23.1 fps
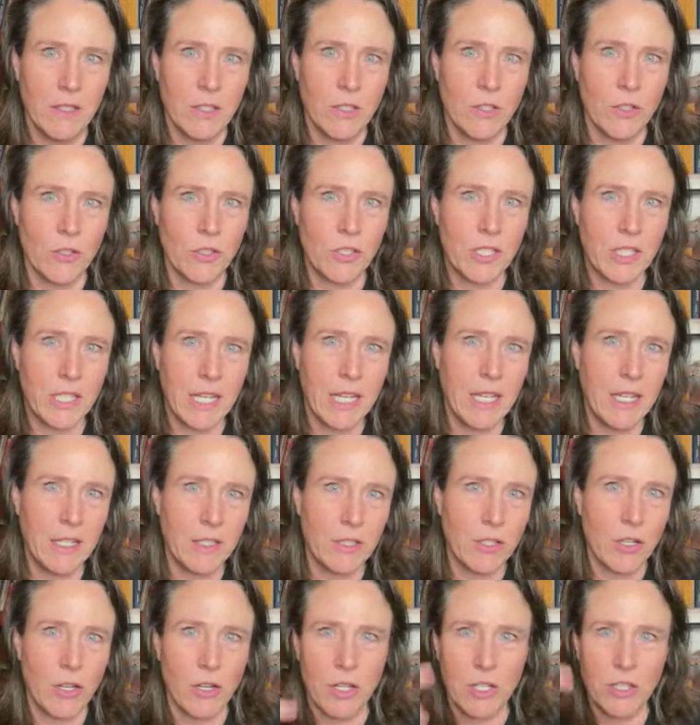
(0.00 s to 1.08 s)
Your skin is
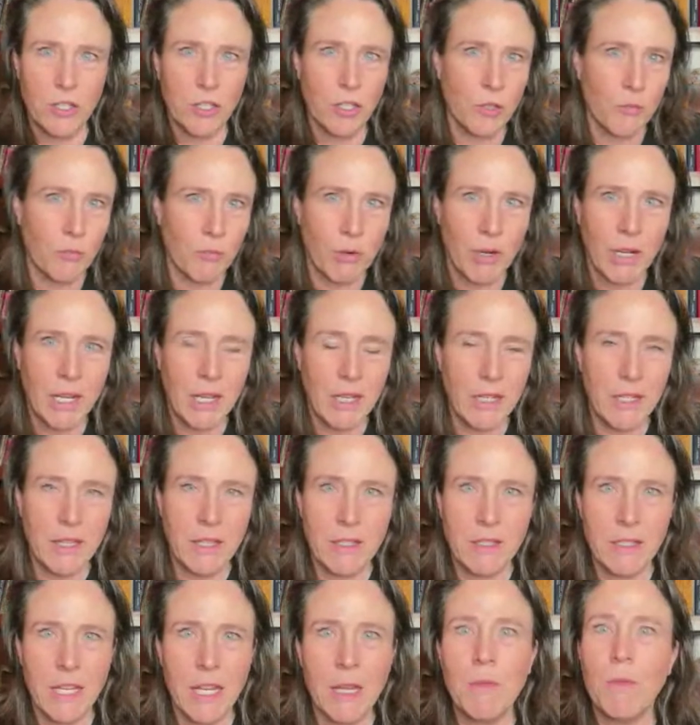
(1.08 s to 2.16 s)
talking to your brain in the
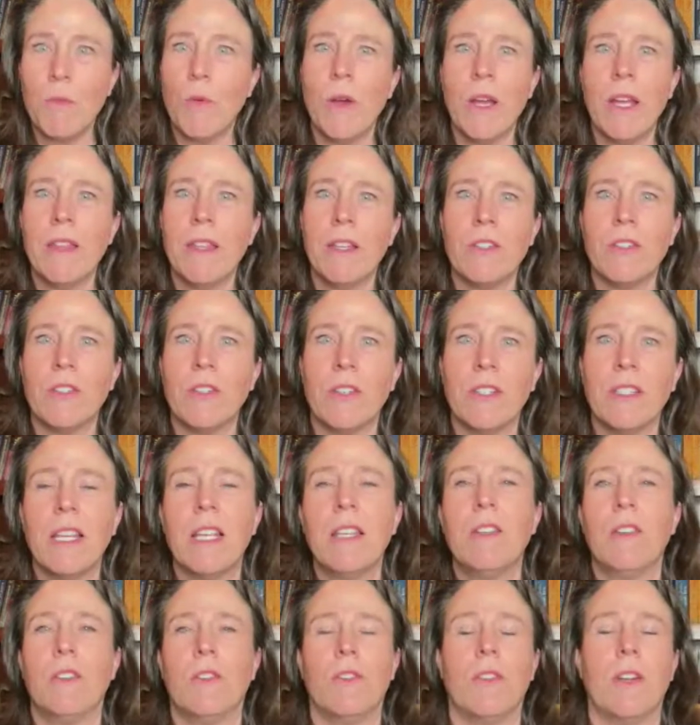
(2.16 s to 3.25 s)
same way that your
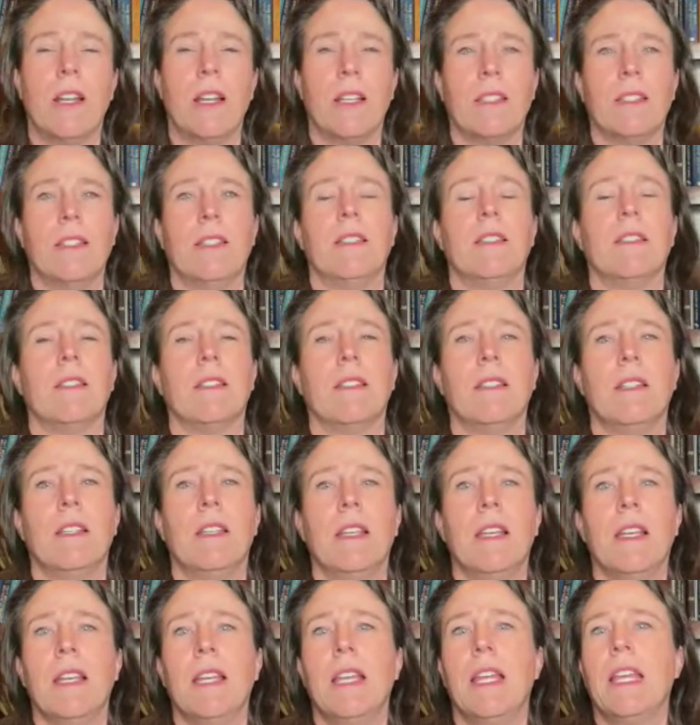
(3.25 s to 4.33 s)
intestinal tract is.
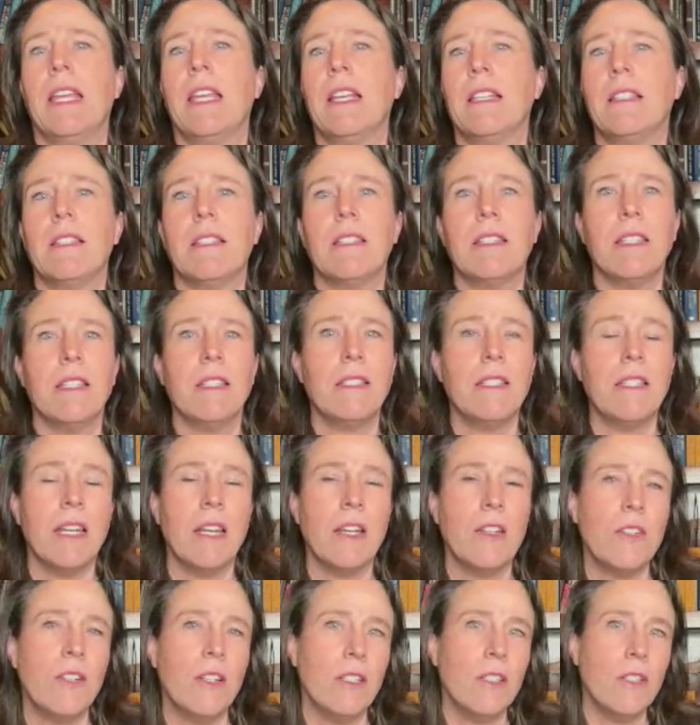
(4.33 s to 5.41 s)
It gets a
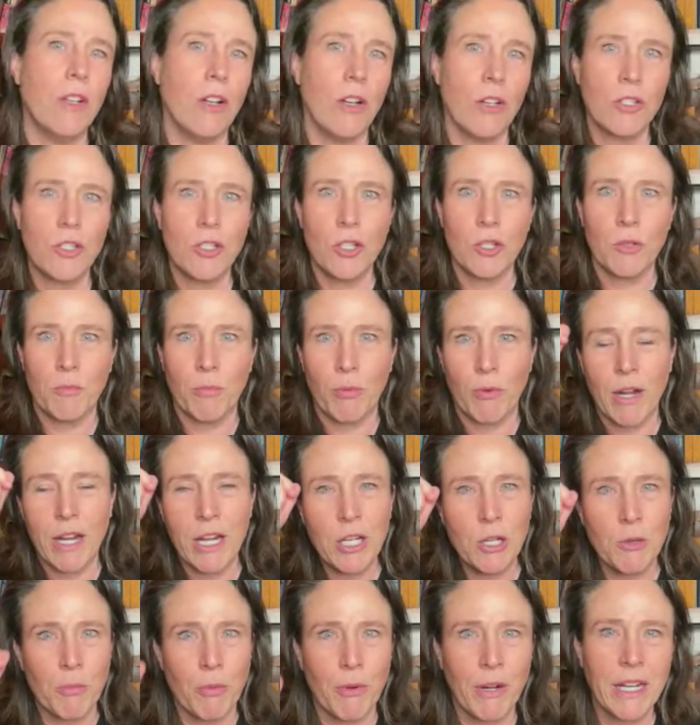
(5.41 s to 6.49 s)
sensation. It talks to your brain.
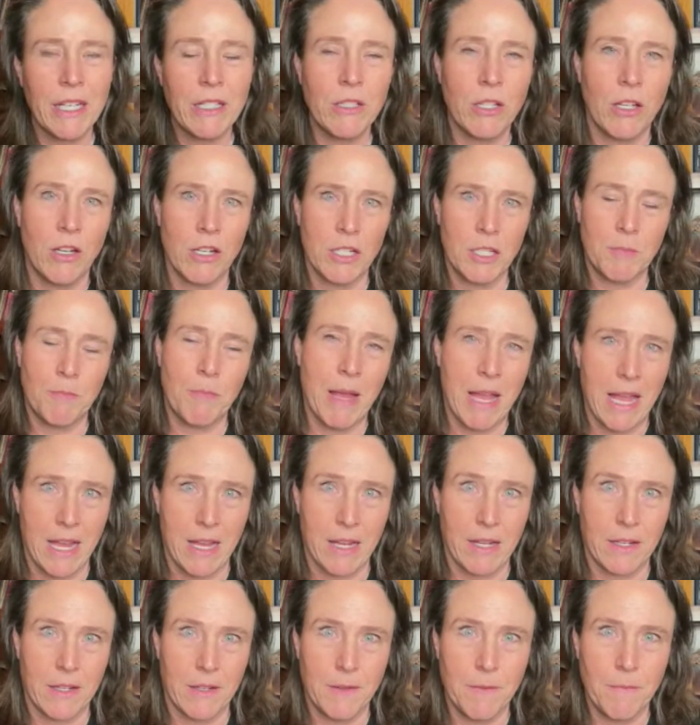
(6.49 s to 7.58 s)
Your brain talks
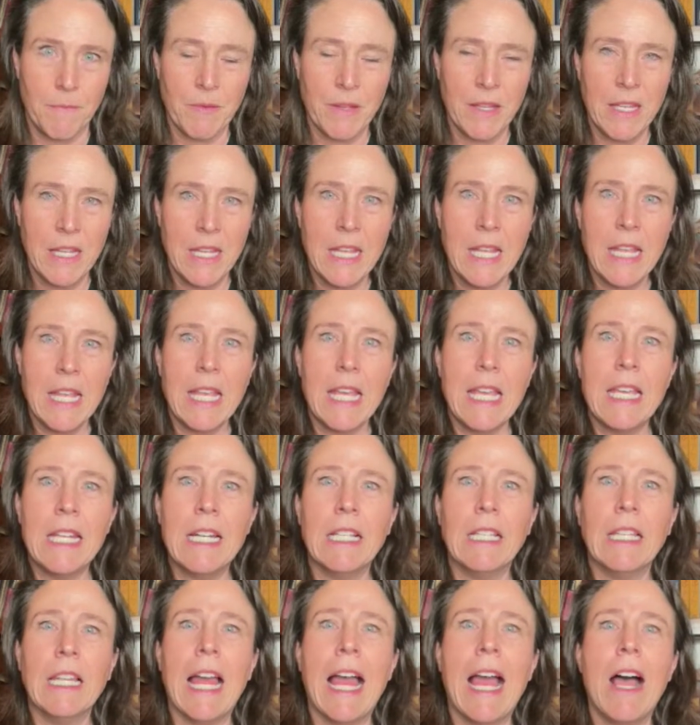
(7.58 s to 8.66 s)
back. It
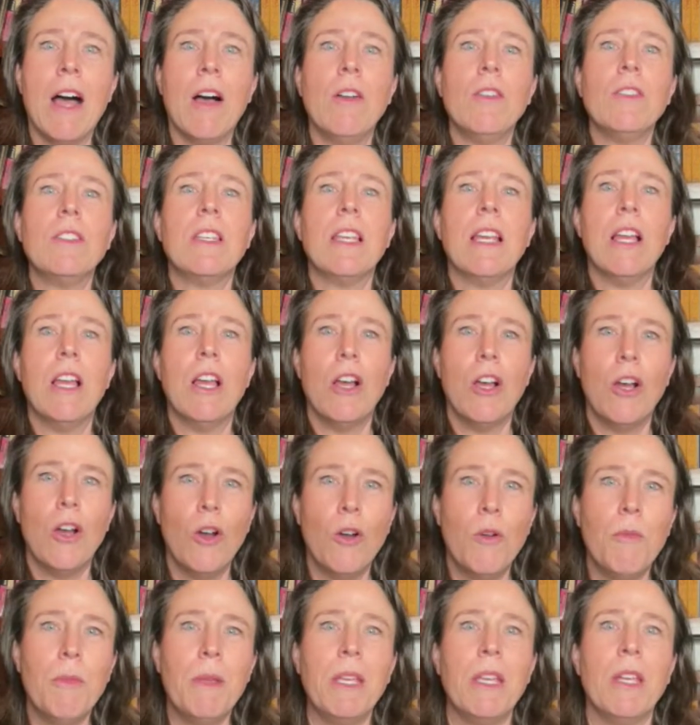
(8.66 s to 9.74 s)
allows
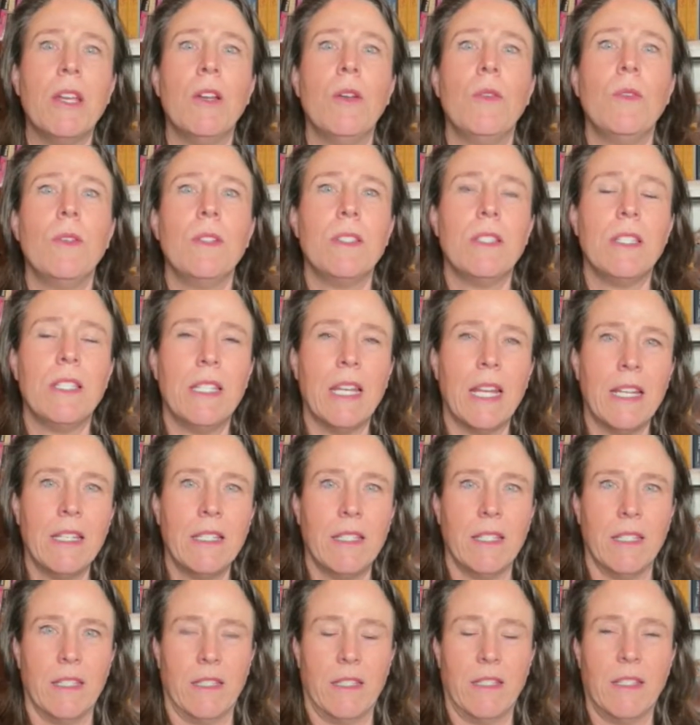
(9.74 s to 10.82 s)

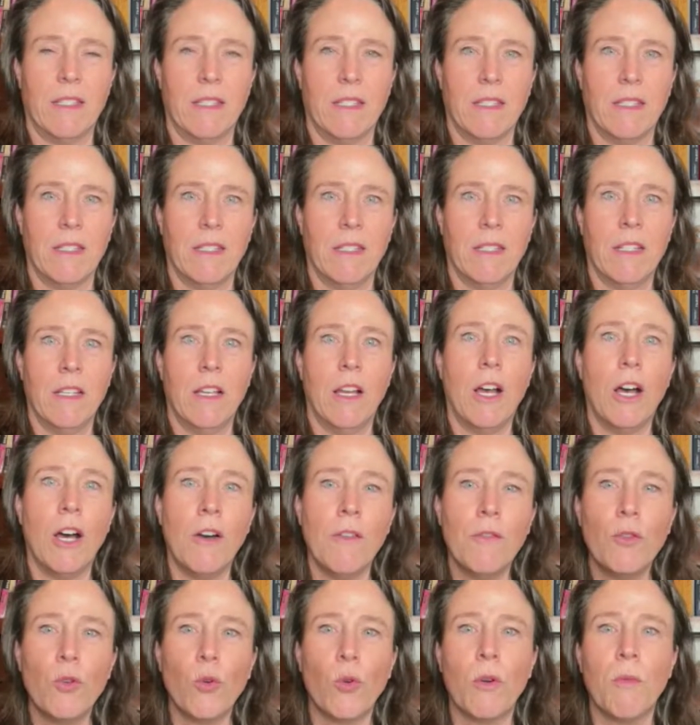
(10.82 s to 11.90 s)
homeostasis
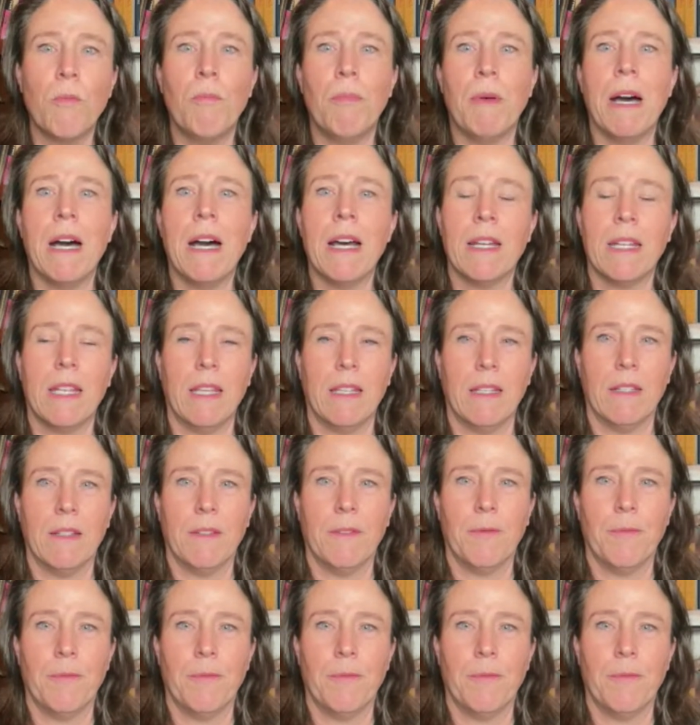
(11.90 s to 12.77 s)
of your body.